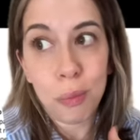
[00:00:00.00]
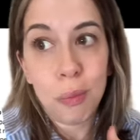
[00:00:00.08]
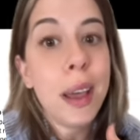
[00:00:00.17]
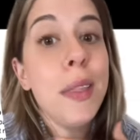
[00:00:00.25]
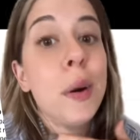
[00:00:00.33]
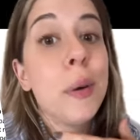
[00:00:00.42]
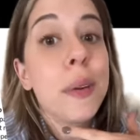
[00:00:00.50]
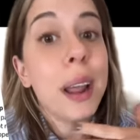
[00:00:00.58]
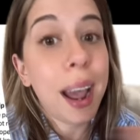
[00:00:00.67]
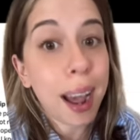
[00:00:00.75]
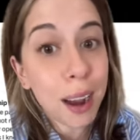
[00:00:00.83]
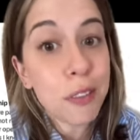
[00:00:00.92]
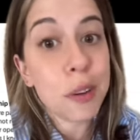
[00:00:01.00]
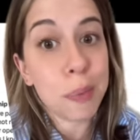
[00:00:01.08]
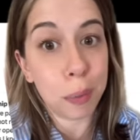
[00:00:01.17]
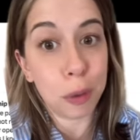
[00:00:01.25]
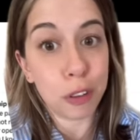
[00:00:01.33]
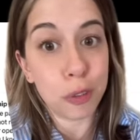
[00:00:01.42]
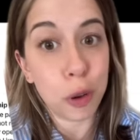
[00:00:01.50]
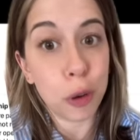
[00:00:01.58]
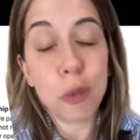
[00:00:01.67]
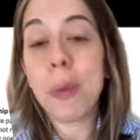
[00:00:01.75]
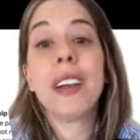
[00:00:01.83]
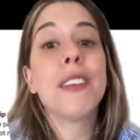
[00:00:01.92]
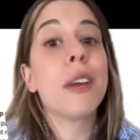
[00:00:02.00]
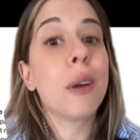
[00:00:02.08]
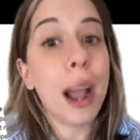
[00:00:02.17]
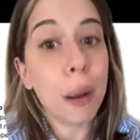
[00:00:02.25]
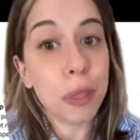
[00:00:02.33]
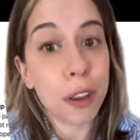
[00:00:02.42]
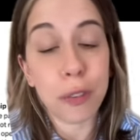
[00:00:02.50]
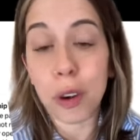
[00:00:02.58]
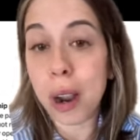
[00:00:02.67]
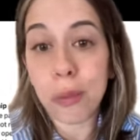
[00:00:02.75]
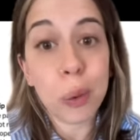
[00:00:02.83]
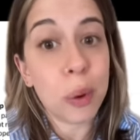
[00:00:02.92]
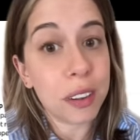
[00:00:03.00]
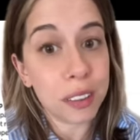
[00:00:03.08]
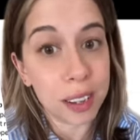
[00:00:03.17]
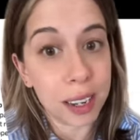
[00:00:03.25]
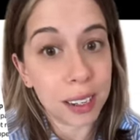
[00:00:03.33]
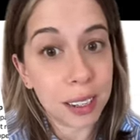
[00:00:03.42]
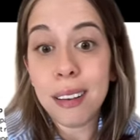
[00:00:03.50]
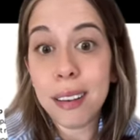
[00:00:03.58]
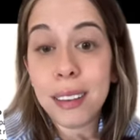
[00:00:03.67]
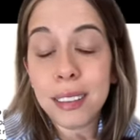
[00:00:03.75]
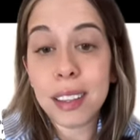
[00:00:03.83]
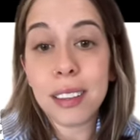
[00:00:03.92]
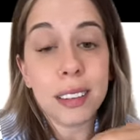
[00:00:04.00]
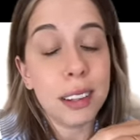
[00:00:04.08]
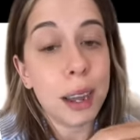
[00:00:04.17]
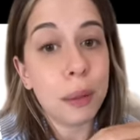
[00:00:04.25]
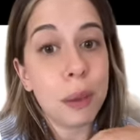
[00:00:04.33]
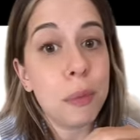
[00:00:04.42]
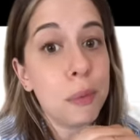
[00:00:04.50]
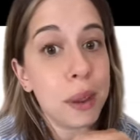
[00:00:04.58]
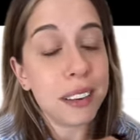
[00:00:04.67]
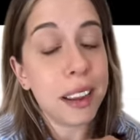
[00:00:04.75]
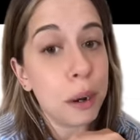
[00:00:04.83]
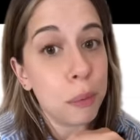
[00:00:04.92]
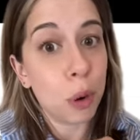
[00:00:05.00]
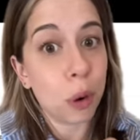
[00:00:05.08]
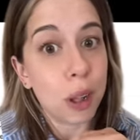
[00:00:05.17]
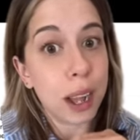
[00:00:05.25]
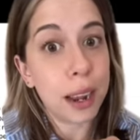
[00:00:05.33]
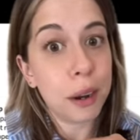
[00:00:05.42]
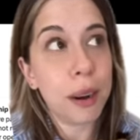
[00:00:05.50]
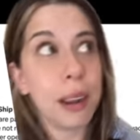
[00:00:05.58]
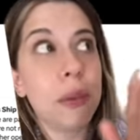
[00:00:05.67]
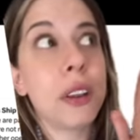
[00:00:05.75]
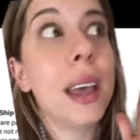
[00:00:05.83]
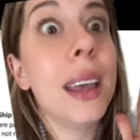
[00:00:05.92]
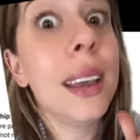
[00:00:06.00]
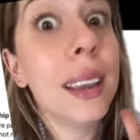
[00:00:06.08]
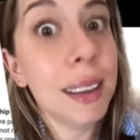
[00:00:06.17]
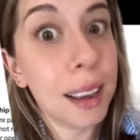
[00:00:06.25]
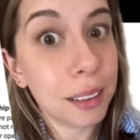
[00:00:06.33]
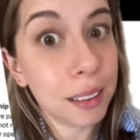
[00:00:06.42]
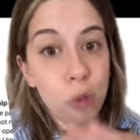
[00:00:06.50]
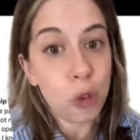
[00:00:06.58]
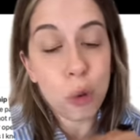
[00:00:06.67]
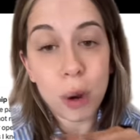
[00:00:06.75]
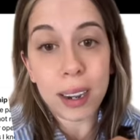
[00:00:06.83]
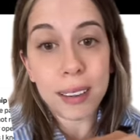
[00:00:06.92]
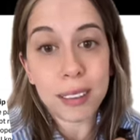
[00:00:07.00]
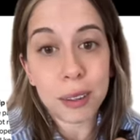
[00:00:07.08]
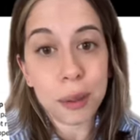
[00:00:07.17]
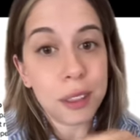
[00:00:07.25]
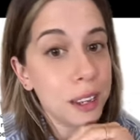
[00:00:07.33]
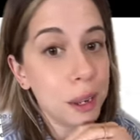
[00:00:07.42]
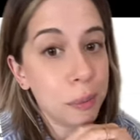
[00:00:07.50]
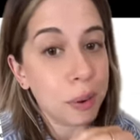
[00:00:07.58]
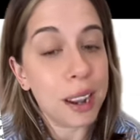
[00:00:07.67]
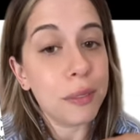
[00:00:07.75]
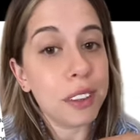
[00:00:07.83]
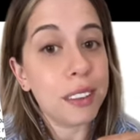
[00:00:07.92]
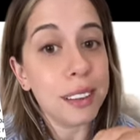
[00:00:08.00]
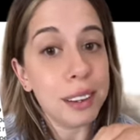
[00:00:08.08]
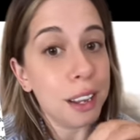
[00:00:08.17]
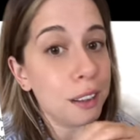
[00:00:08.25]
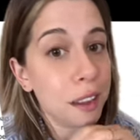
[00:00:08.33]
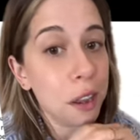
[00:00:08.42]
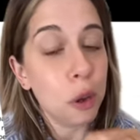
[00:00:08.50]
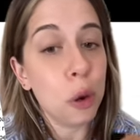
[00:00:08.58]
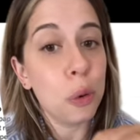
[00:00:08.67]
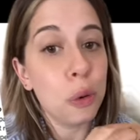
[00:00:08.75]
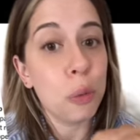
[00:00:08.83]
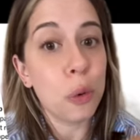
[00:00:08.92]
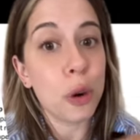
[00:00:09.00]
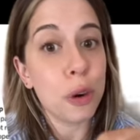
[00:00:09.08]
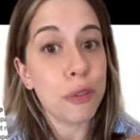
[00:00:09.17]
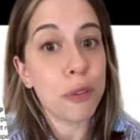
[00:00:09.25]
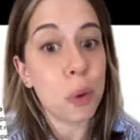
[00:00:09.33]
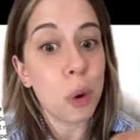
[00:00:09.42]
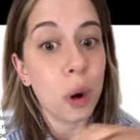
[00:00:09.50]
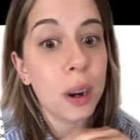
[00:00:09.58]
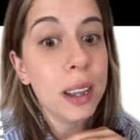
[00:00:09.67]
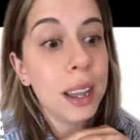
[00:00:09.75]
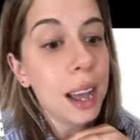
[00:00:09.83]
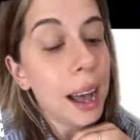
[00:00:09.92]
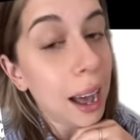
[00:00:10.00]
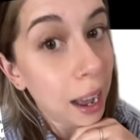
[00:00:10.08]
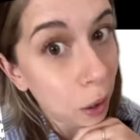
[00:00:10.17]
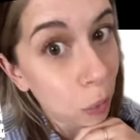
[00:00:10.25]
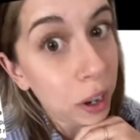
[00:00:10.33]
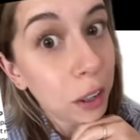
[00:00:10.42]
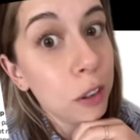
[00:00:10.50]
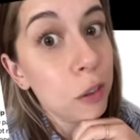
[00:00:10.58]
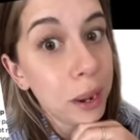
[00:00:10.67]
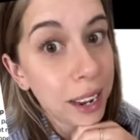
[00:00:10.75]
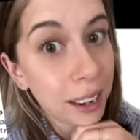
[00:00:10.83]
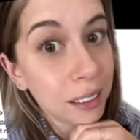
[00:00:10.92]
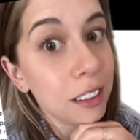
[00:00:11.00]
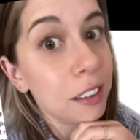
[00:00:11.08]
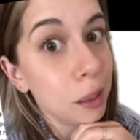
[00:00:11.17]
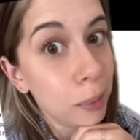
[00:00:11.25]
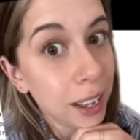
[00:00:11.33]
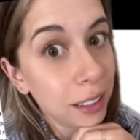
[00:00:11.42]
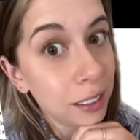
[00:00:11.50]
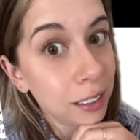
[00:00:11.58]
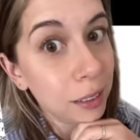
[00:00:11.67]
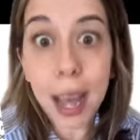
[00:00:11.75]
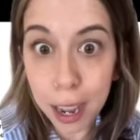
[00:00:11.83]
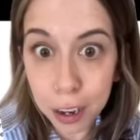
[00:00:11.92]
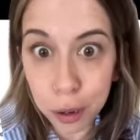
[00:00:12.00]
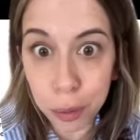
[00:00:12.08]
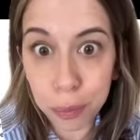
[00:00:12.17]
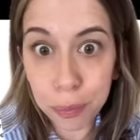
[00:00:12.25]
And they don't have to publish the photos because they're out there for everyone to see. Does this allow them to maintain a moral high ground? Yes. Do I still think privacy is a code word for I don't want to lose my access to the palace? I do.